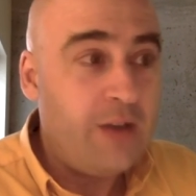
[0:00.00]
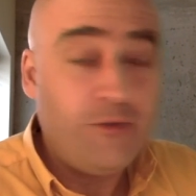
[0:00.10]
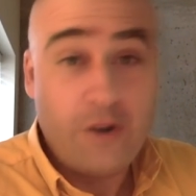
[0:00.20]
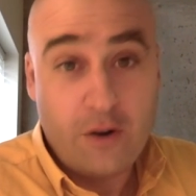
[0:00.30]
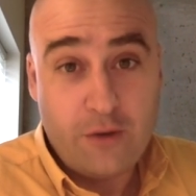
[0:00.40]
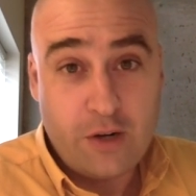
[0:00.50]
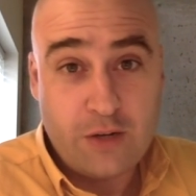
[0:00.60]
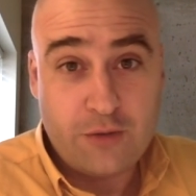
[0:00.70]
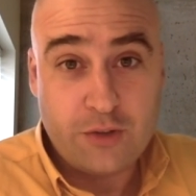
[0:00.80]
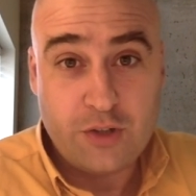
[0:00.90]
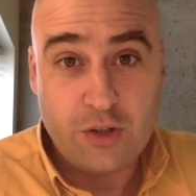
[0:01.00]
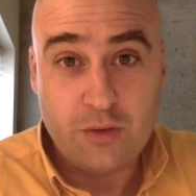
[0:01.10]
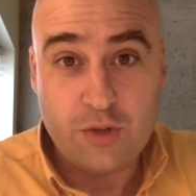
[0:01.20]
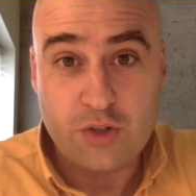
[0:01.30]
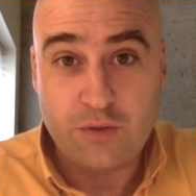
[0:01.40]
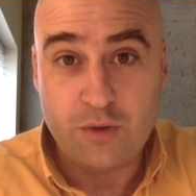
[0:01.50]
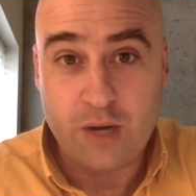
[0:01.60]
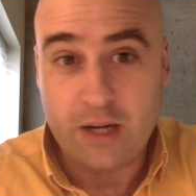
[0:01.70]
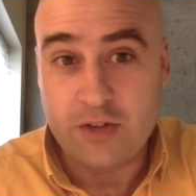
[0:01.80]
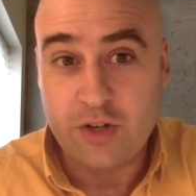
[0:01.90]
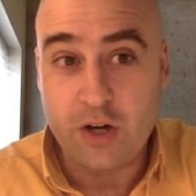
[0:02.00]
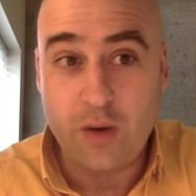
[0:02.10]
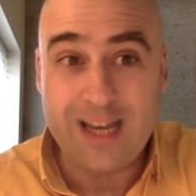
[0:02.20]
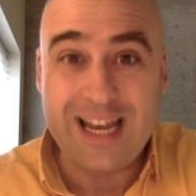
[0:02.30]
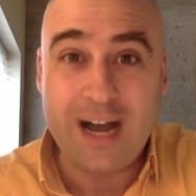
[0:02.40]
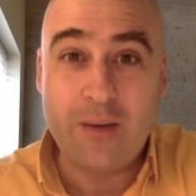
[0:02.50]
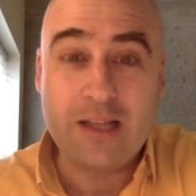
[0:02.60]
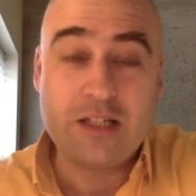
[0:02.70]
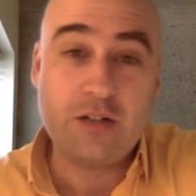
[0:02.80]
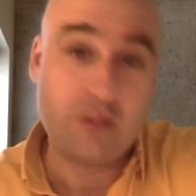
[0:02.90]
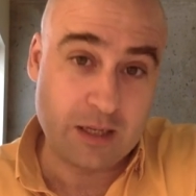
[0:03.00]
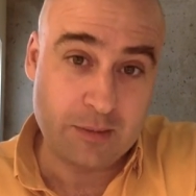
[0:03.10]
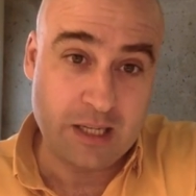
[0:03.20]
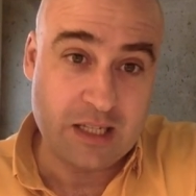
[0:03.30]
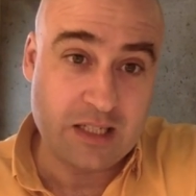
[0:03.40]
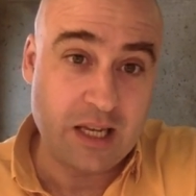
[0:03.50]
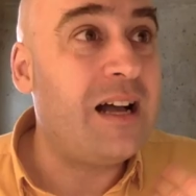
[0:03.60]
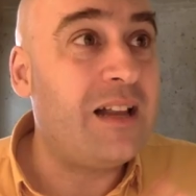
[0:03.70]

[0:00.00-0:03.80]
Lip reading: Very, very difficult to do just a few decades ago, and now it's incredibly easy.